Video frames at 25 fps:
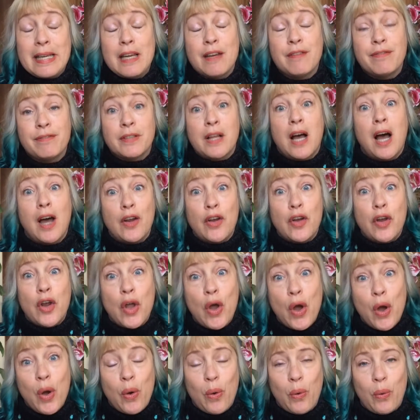if not
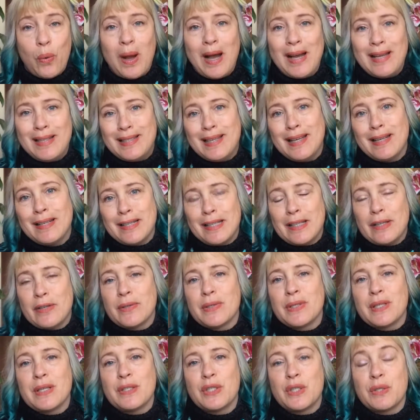no identity or
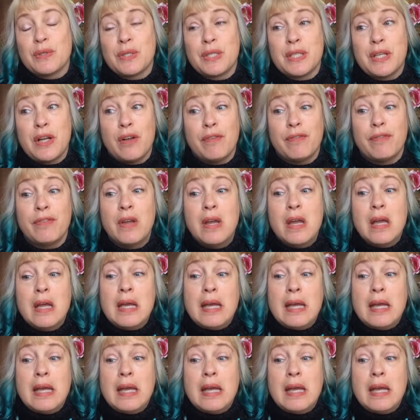sense of self,